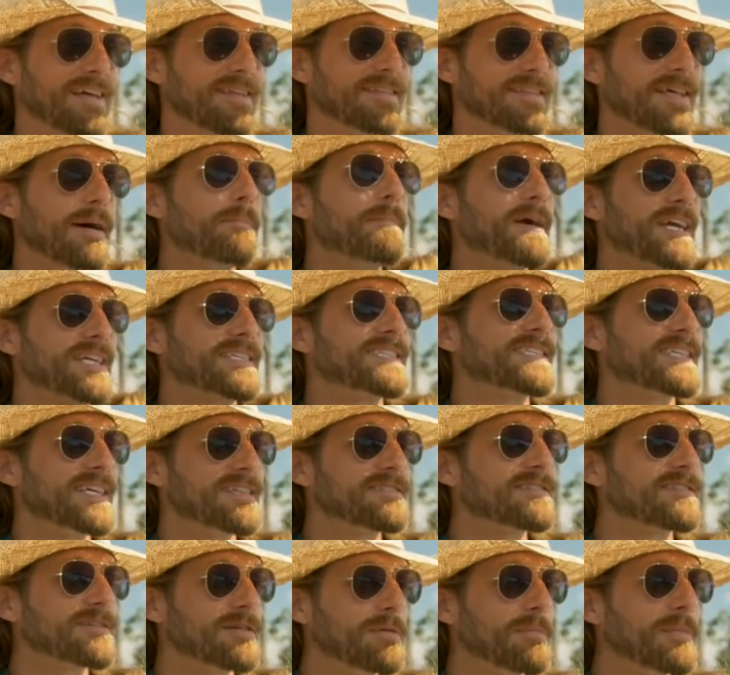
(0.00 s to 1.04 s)
That makes
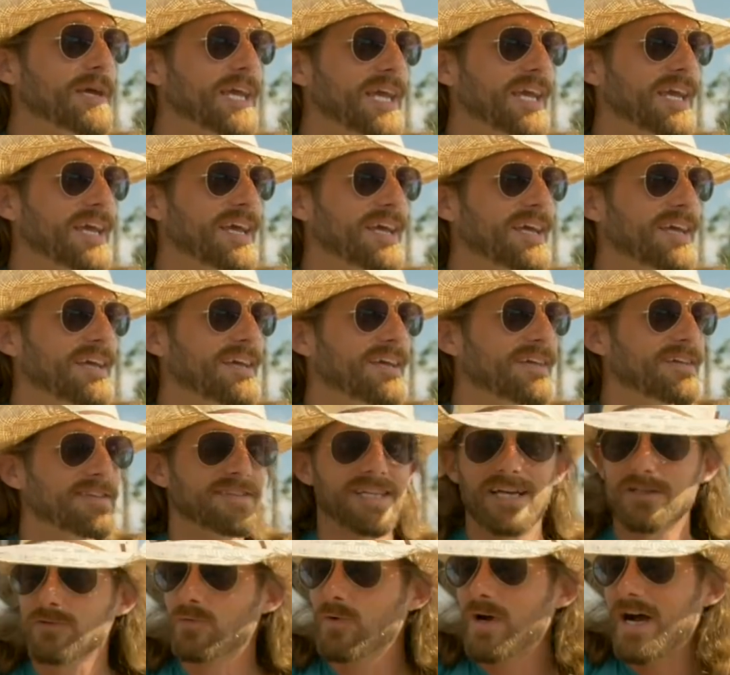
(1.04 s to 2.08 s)
sense to me.
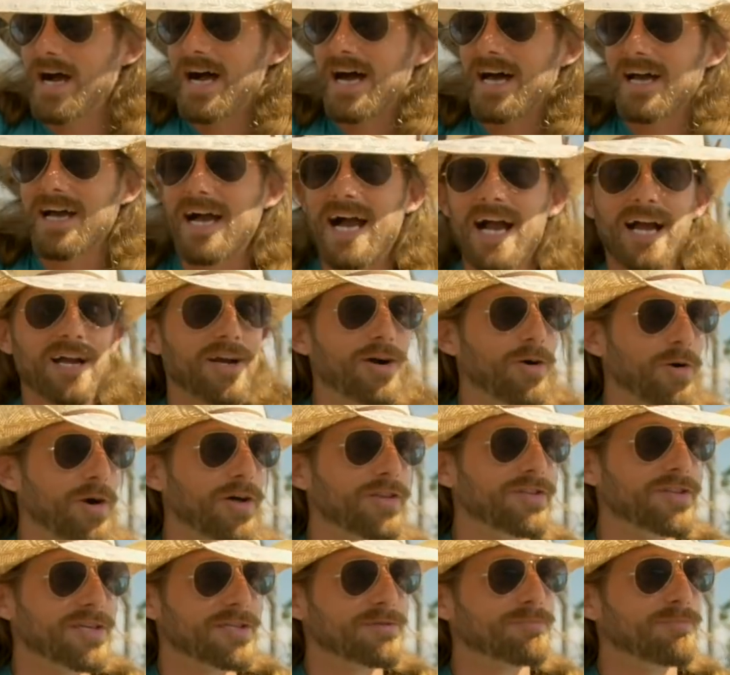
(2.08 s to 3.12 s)
That's why I go
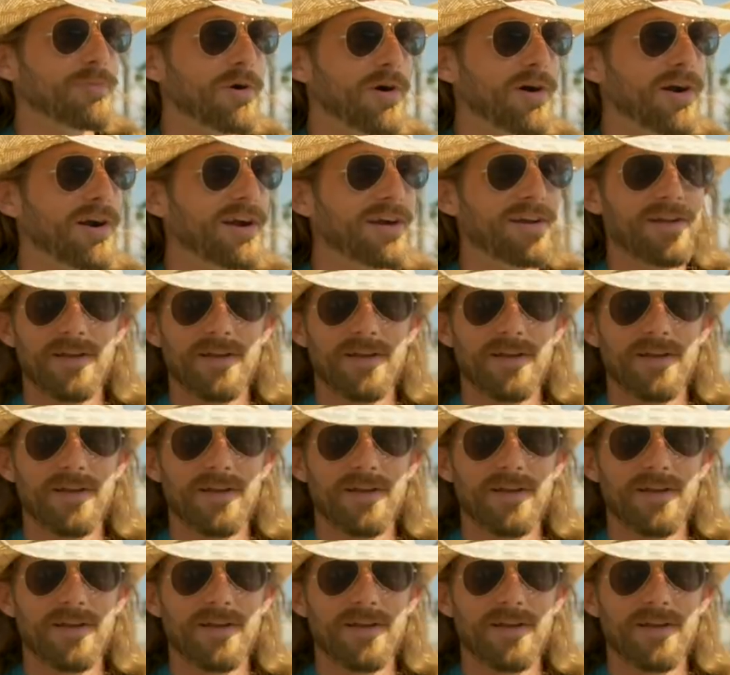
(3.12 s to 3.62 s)
on this bar.